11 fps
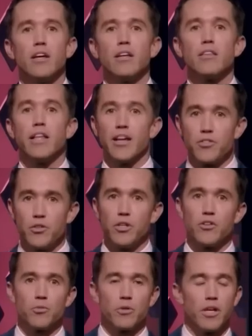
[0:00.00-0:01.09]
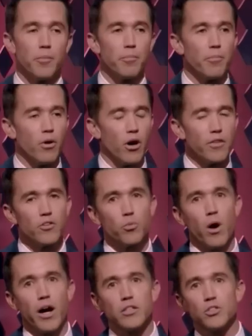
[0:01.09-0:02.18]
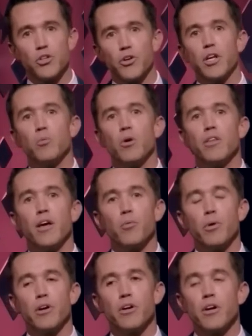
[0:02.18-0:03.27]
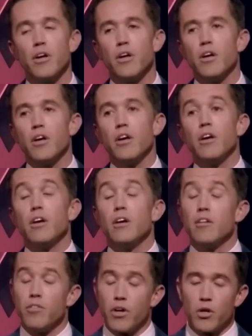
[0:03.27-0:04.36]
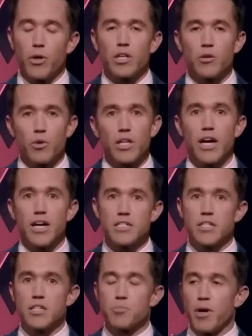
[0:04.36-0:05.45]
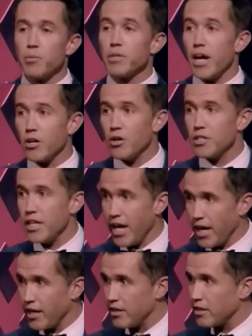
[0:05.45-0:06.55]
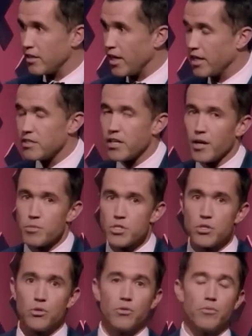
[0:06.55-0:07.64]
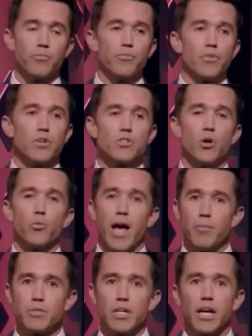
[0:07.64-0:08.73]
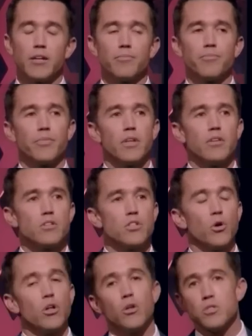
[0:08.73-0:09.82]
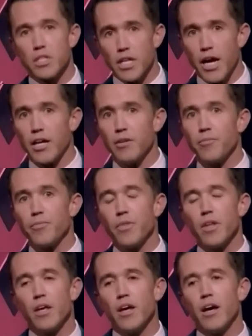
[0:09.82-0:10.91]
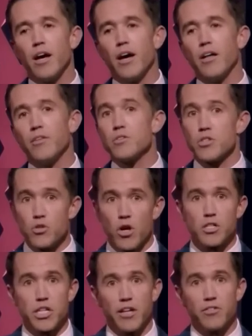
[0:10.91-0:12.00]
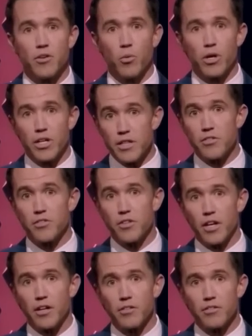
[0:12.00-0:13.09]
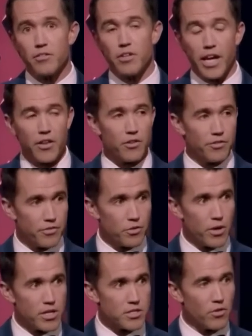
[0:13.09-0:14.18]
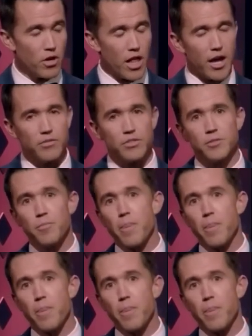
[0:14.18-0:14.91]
the last 2 years with him on this wild journey, one that we're very quickly realizing is probably not going to end anytime soon. There's no wrap date, there's no closing night. There's a strong chance that we're in this thing together for the rest of our lives.